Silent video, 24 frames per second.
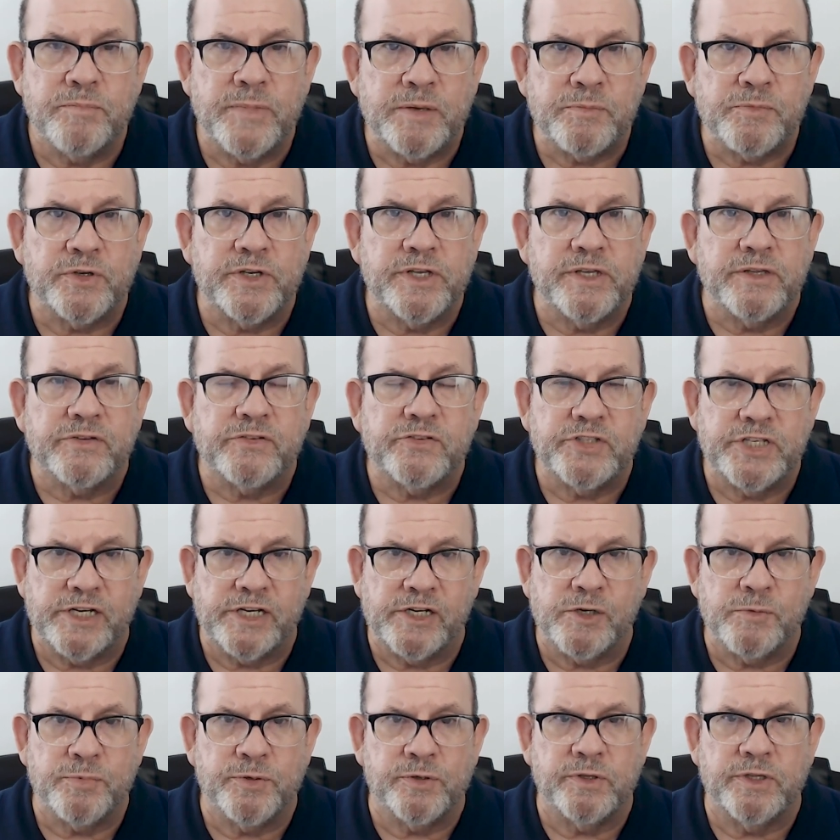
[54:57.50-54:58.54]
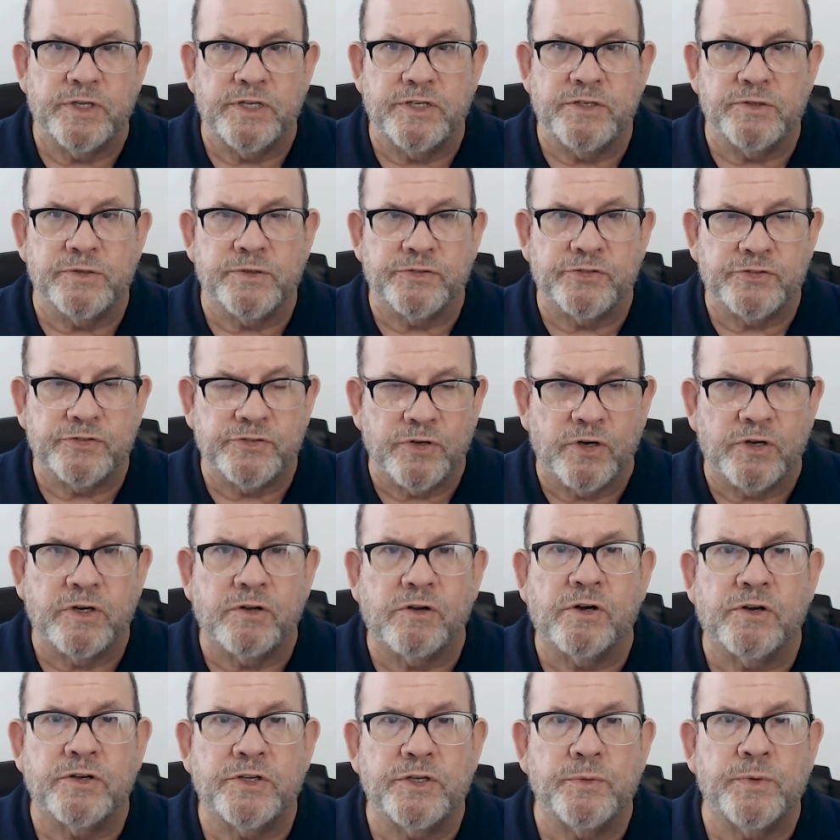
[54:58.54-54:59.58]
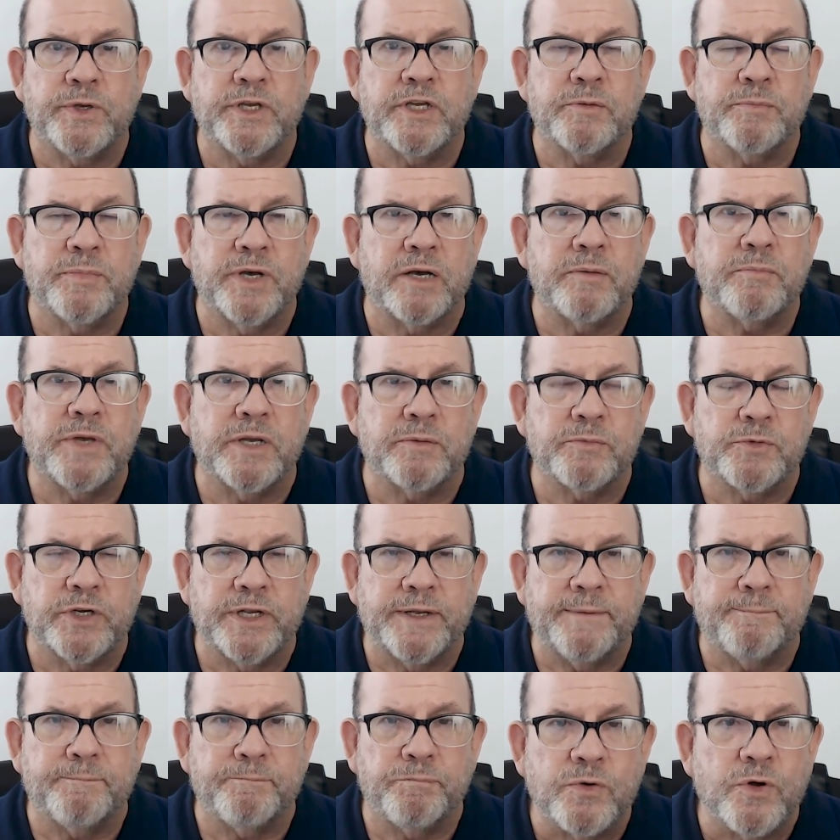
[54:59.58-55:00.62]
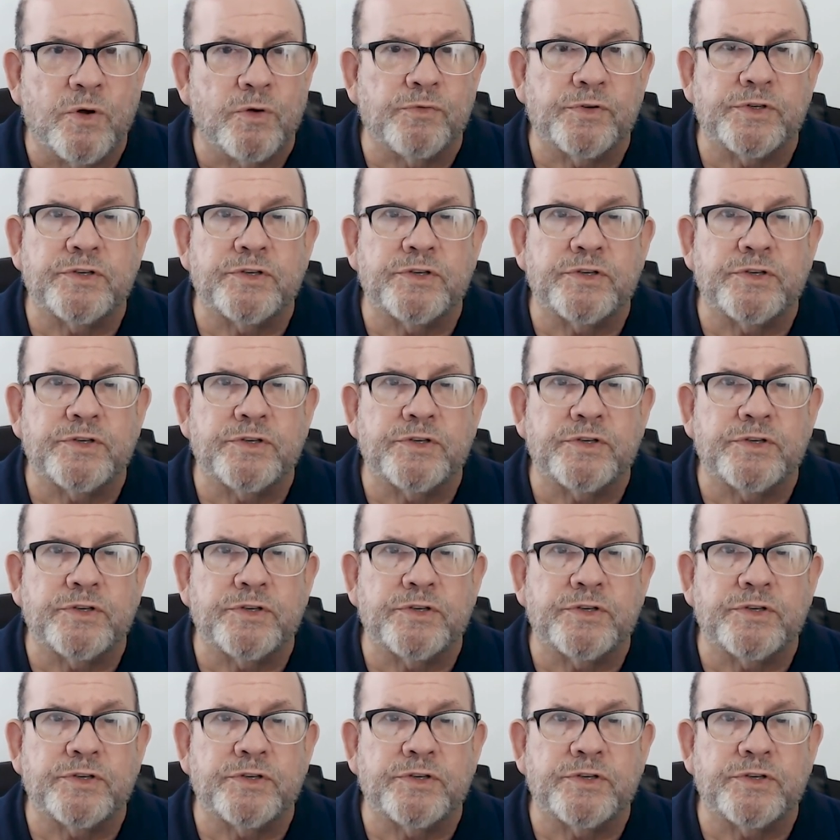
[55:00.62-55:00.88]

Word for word: Memory is terrible, and you'll start arguing about memory. Don't